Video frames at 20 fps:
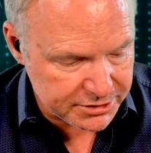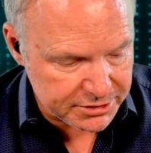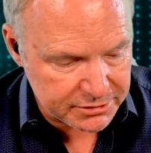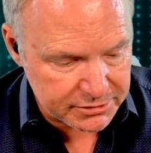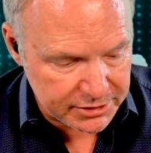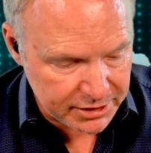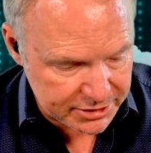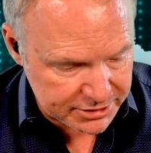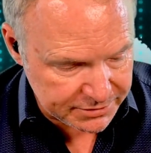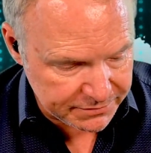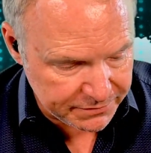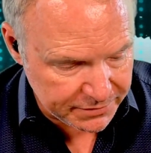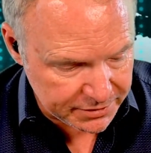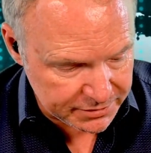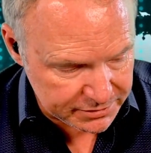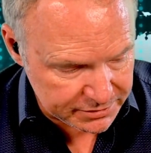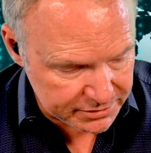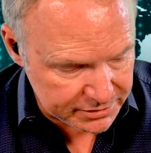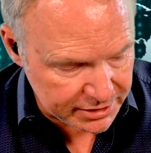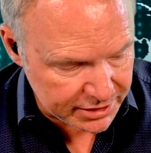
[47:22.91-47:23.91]
They're less
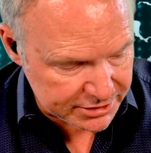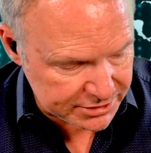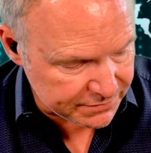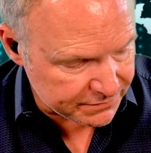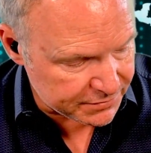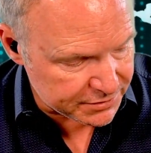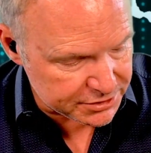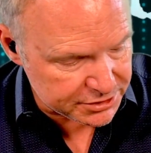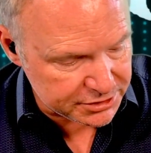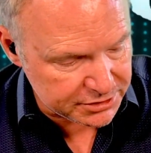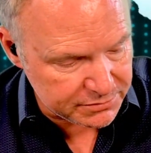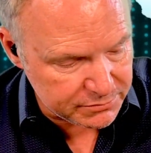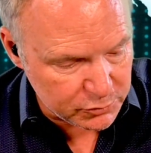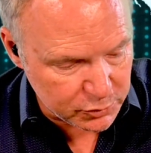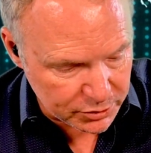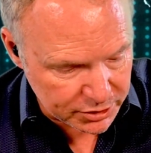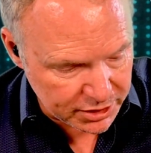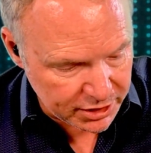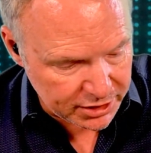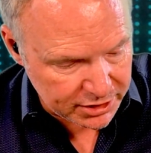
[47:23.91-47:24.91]
efficient,
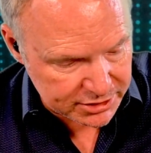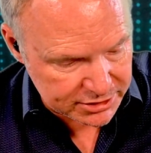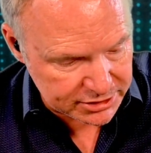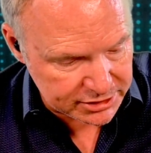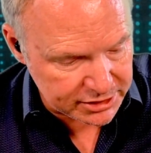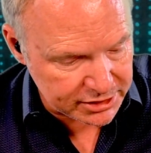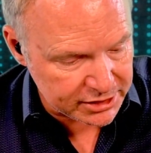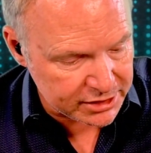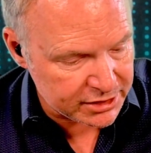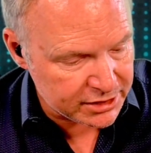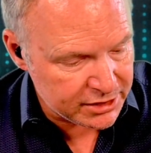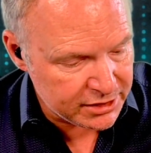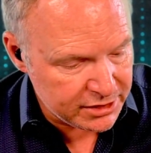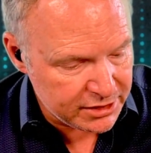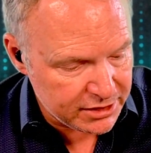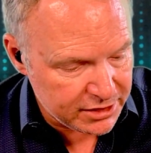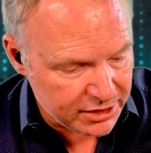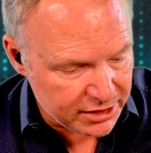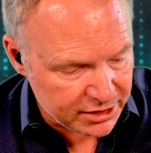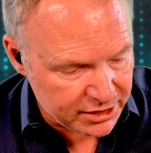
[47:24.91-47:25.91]
more costly,
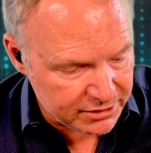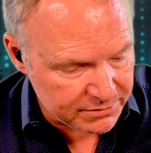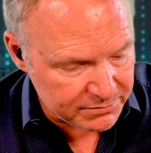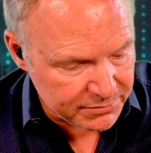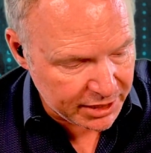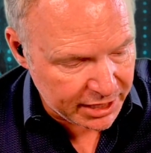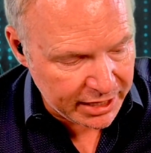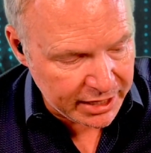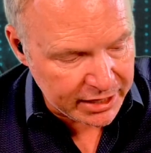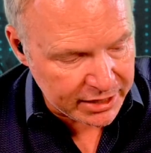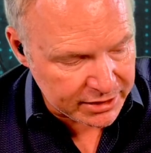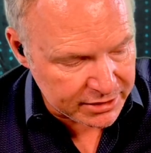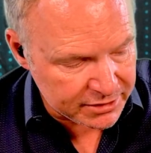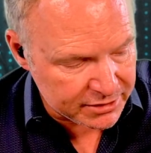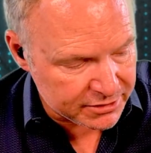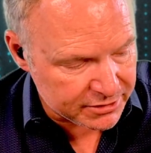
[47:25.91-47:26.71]
and